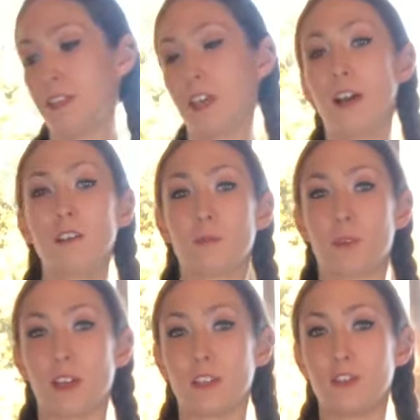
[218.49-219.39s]
the Gjallar
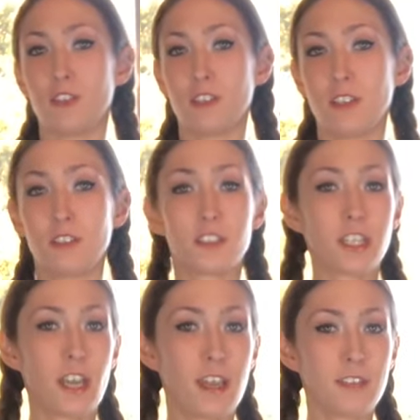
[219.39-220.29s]
bridge.
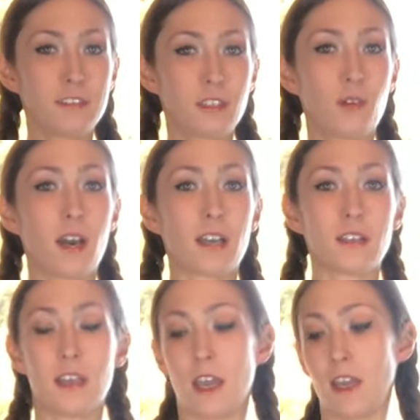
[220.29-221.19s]
She hangs so high
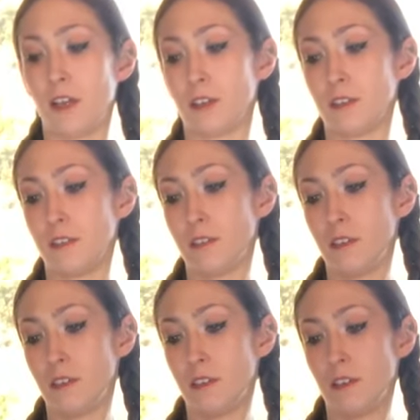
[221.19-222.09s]
in the air.
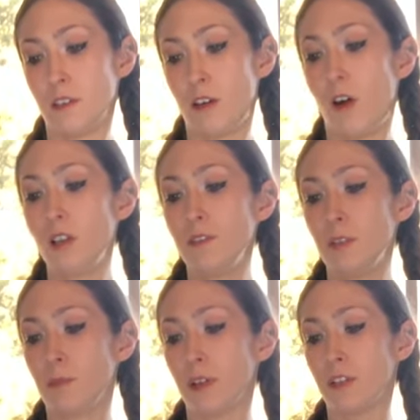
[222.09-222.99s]
All of the
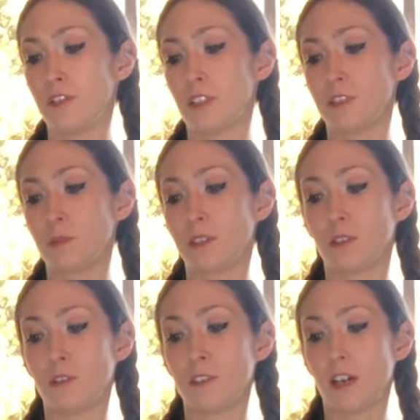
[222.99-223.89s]
bridge is with
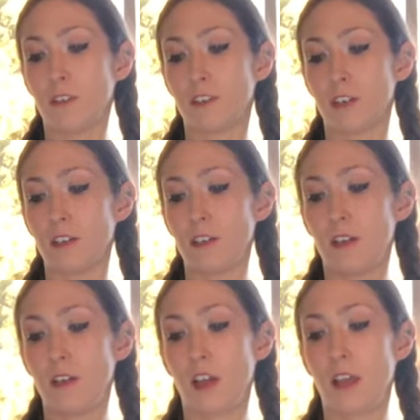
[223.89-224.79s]
gold covered,
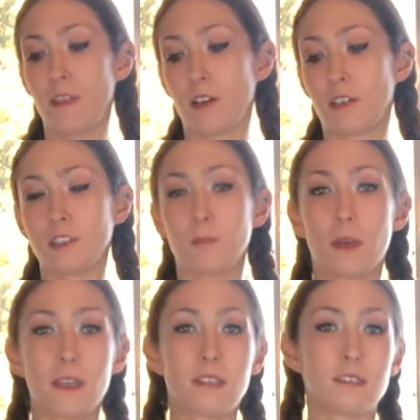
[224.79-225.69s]
and there are
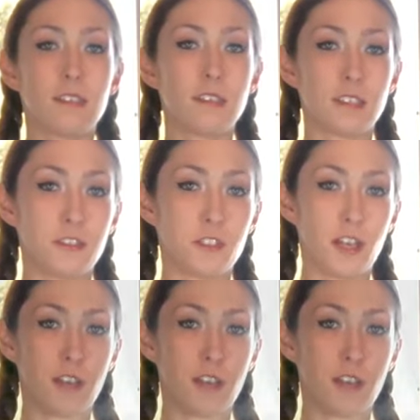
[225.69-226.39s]
spikes in each